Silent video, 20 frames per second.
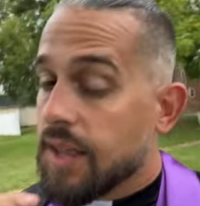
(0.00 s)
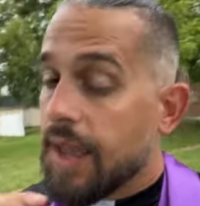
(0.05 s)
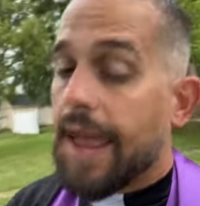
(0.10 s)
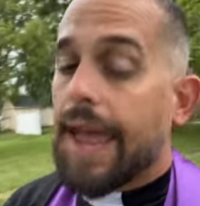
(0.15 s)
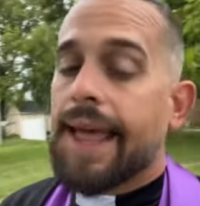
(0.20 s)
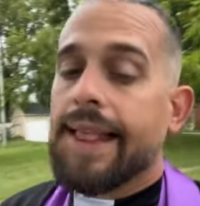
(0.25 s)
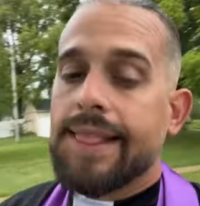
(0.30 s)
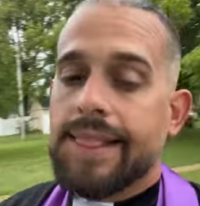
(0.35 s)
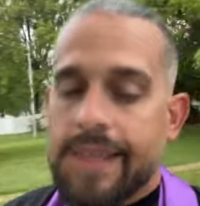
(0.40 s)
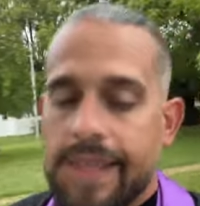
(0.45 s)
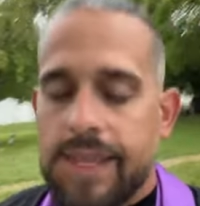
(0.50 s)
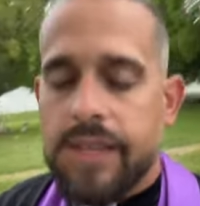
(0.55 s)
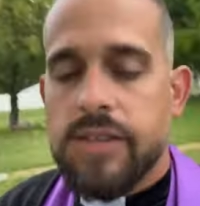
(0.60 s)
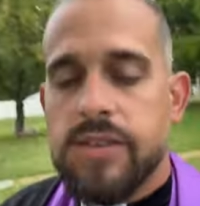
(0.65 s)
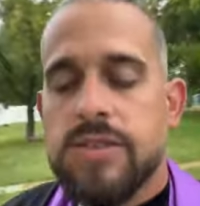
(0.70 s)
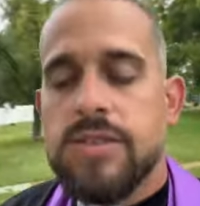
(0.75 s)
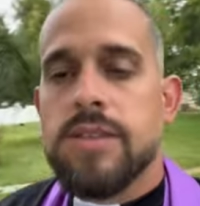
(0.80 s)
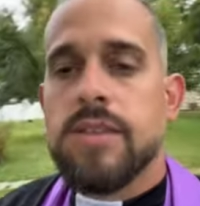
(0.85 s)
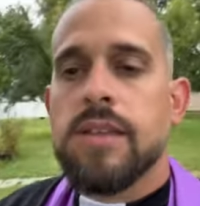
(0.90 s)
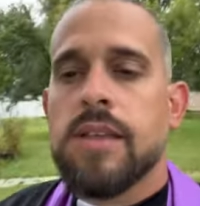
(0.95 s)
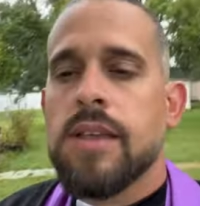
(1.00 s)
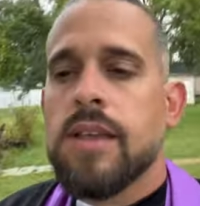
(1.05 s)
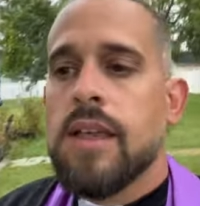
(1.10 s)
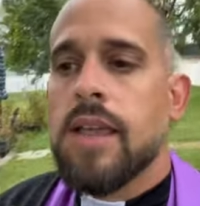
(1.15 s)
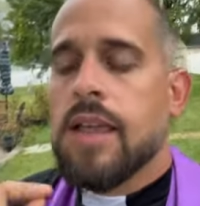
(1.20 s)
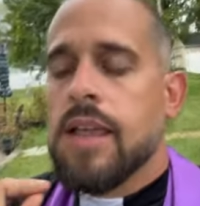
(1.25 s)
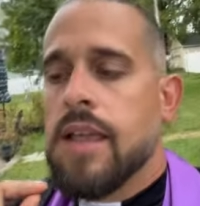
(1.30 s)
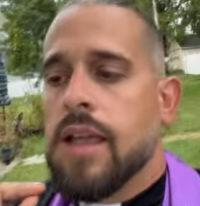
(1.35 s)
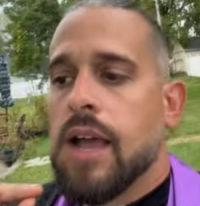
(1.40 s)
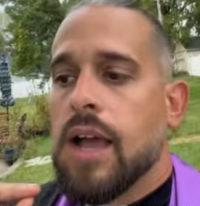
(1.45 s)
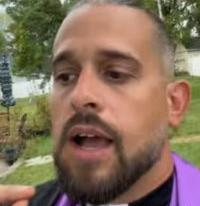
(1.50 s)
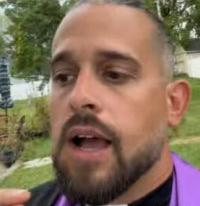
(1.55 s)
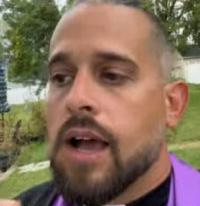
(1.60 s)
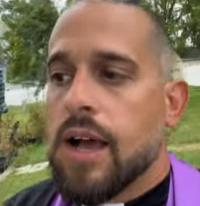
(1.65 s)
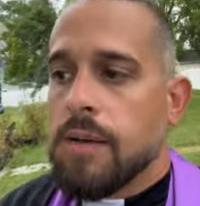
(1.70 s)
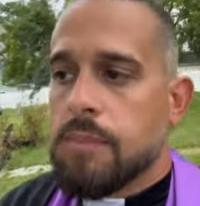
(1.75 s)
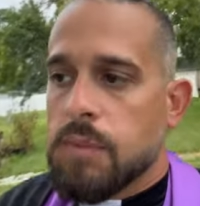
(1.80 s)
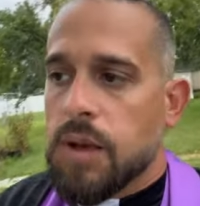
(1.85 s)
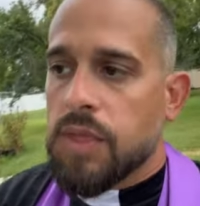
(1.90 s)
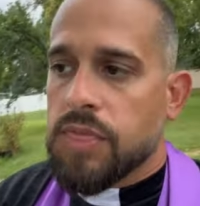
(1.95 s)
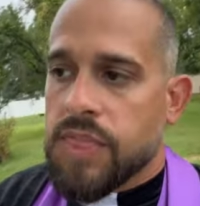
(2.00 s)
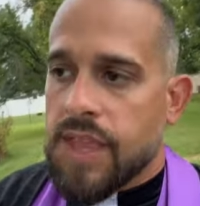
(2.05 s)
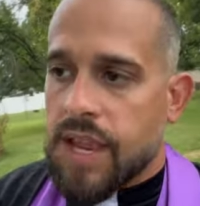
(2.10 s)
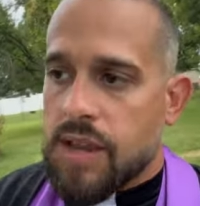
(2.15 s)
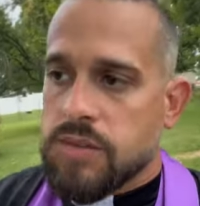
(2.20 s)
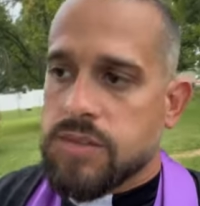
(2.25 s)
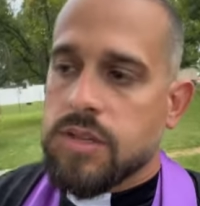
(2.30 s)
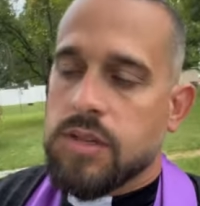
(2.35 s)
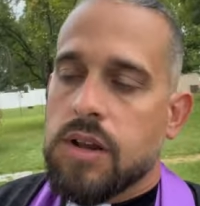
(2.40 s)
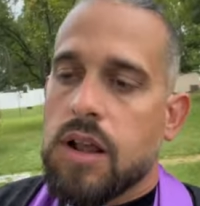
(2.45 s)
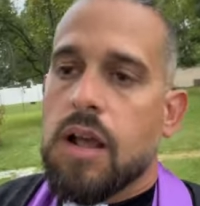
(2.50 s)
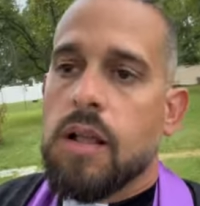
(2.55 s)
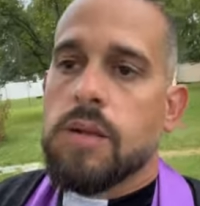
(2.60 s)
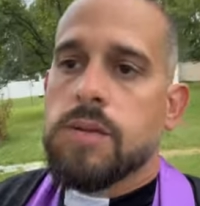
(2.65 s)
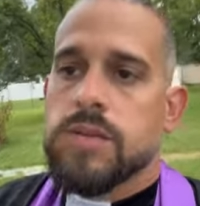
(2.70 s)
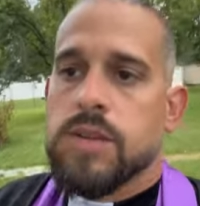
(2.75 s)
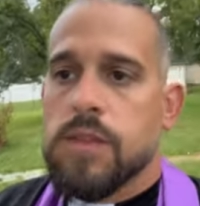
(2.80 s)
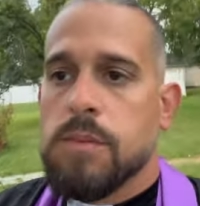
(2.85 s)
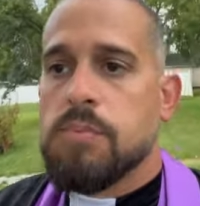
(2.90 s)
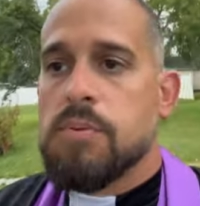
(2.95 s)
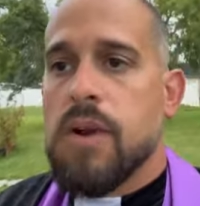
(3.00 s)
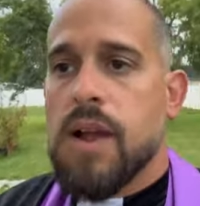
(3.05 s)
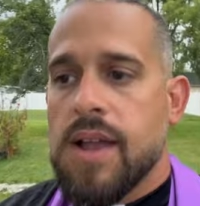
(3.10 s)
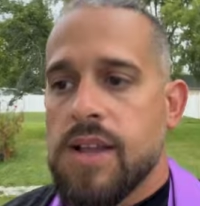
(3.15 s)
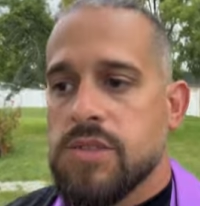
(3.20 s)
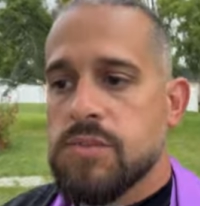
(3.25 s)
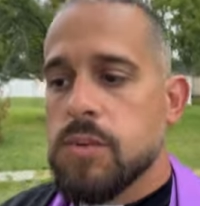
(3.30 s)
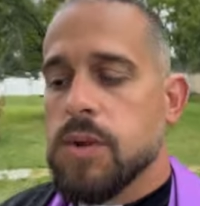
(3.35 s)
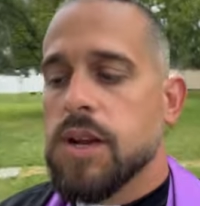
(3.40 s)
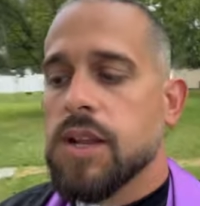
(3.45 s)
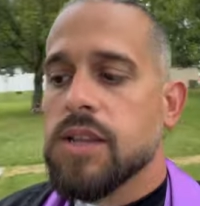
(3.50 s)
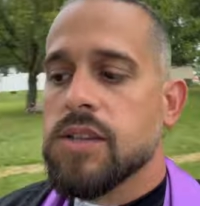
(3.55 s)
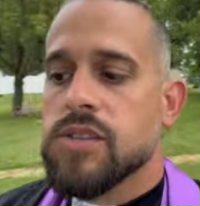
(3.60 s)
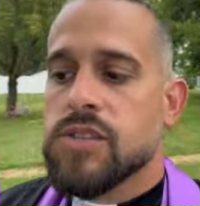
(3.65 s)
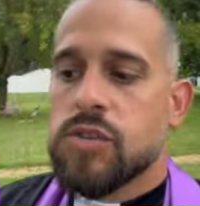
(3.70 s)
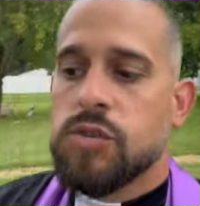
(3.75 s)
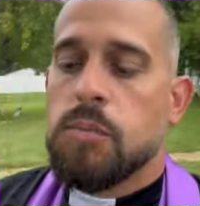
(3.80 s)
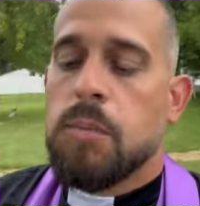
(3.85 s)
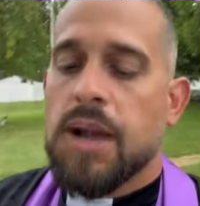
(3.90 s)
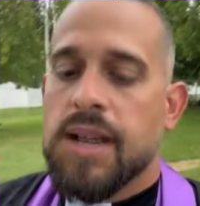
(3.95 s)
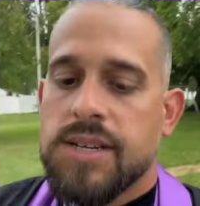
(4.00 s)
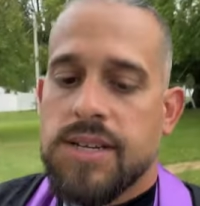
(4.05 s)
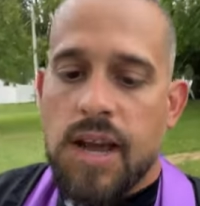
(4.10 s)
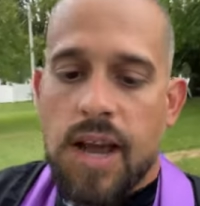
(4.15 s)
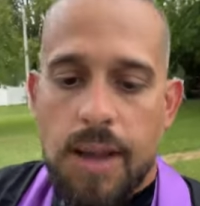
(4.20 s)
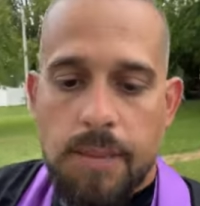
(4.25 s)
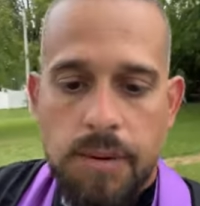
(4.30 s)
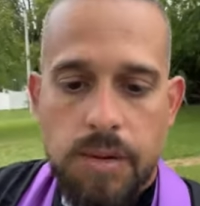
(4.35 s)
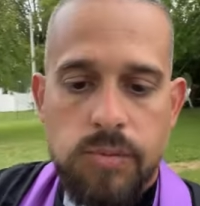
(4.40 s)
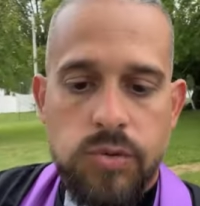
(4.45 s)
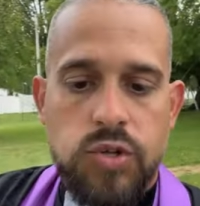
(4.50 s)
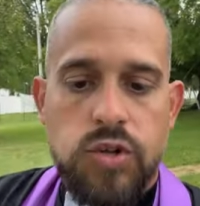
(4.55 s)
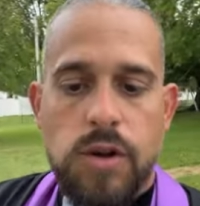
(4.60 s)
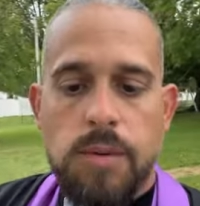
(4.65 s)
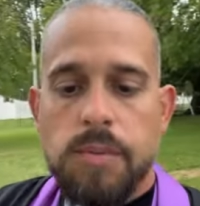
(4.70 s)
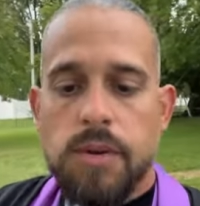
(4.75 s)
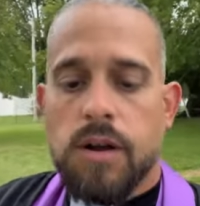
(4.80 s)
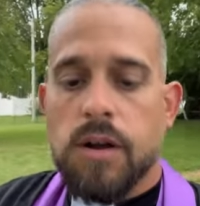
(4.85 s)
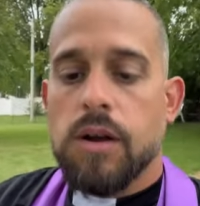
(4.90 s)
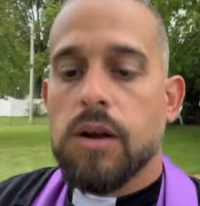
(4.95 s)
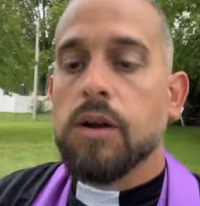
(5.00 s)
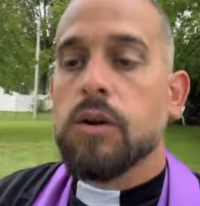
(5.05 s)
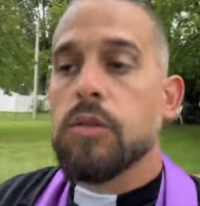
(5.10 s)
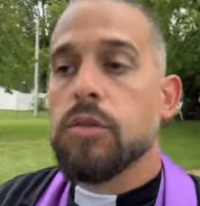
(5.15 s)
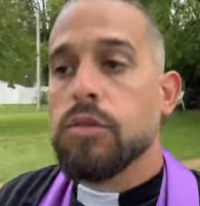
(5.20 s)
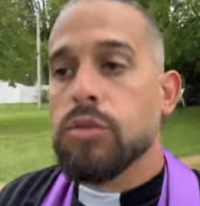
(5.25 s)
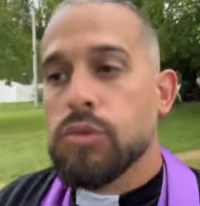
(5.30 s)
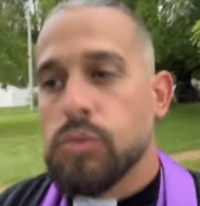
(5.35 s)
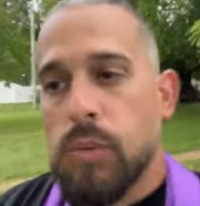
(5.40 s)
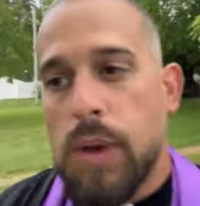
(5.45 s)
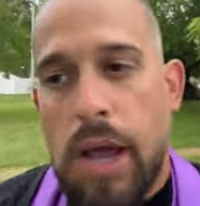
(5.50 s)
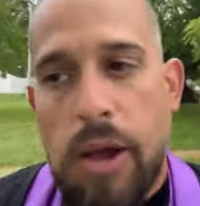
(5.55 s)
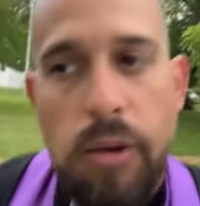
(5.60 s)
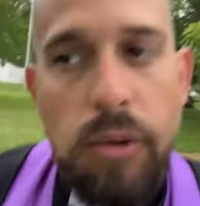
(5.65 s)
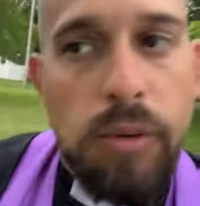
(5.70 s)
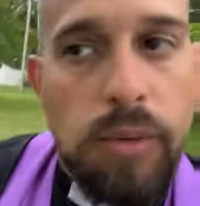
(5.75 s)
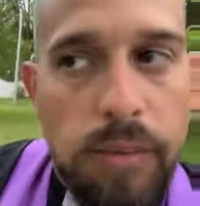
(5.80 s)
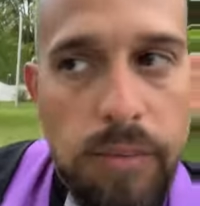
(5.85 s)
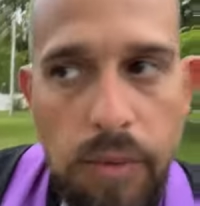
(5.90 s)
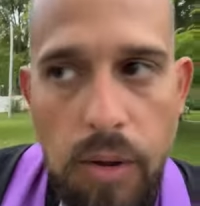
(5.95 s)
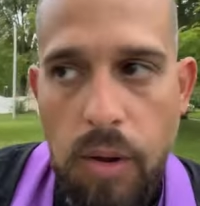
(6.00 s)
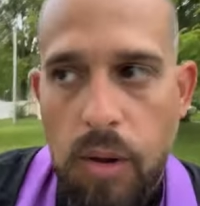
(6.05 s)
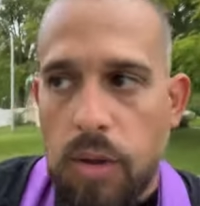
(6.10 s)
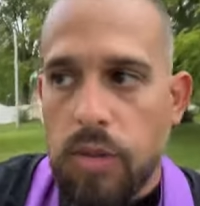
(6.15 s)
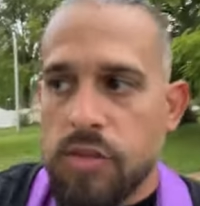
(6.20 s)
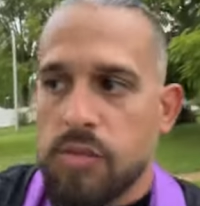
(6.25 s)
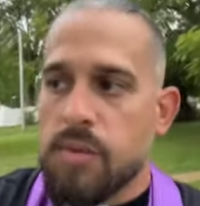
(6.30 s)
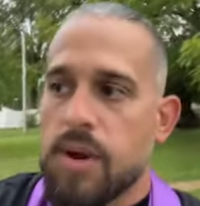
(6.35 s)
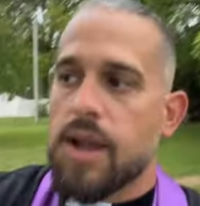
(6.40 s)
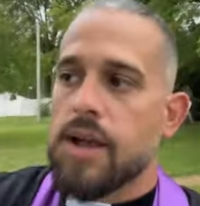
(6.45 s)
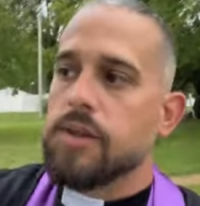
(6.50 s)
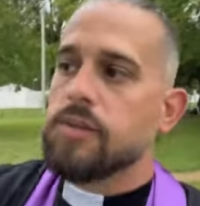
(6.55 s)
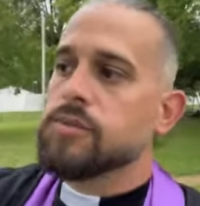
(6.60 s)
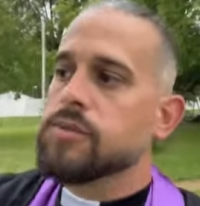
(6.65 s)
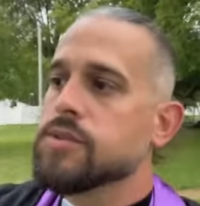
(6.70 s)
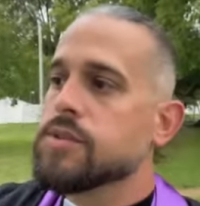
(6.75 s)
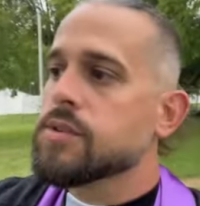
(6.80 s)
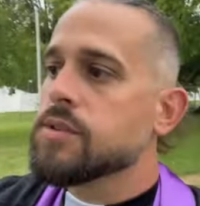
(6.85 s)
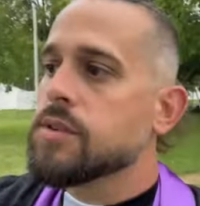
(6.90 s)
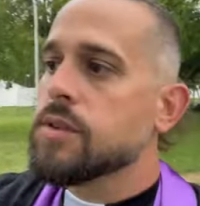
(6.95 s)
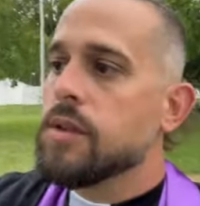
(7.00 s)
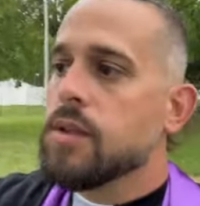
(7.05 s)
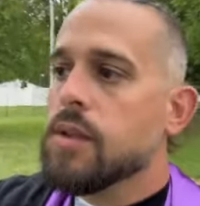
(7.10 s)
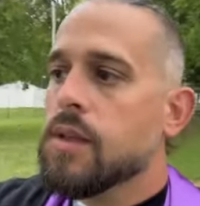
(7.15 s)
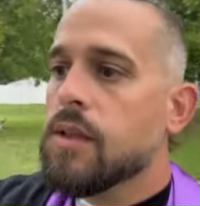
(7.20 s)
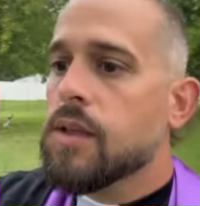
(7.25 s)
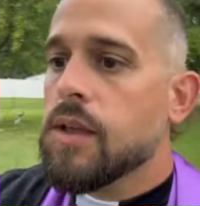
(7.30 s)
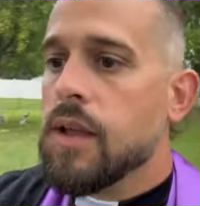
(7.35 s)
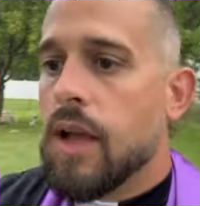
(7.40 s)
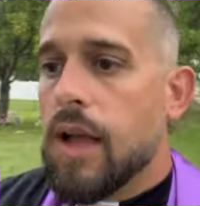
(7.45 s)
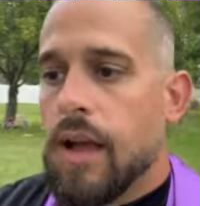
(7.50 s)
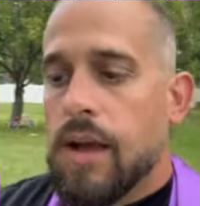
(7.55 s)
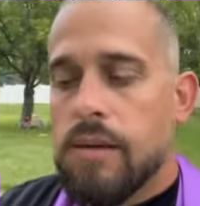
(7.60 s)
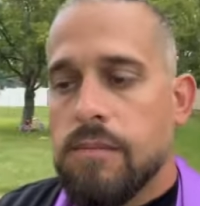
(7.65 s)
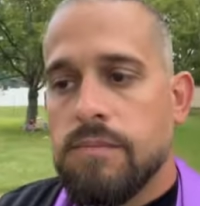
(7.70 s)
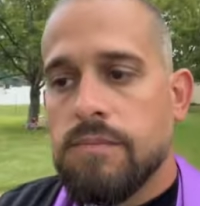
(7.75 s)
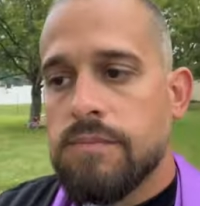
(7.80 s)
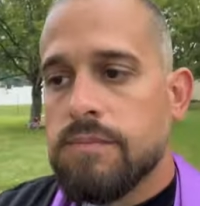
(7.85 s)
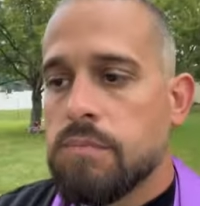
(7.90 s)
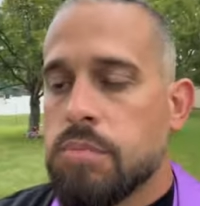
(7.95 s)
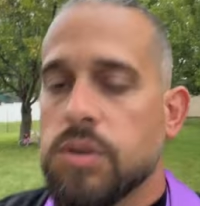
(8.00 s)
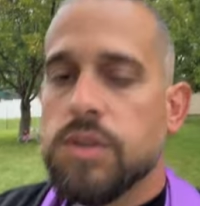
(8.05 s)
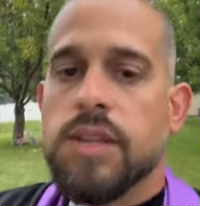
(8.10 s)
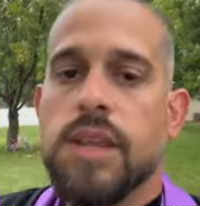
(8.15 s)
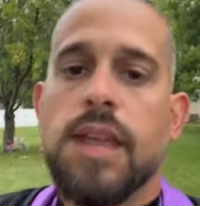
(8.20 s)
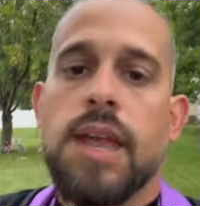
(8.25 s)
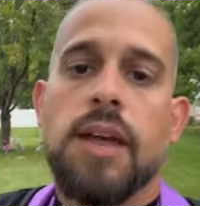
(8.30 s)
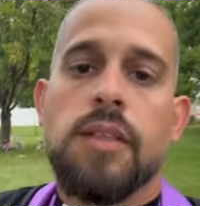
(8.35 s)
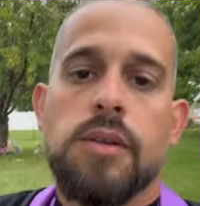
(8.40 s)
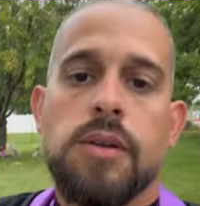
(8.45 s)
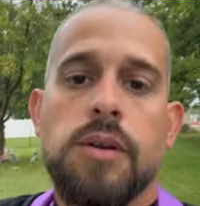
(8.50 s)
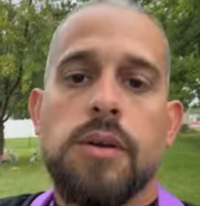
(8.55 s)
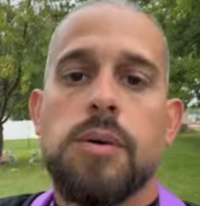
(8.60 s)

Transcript: at least um, one thousand dollars of the prize winnings to my top contributor throughout all the rounds um, put together.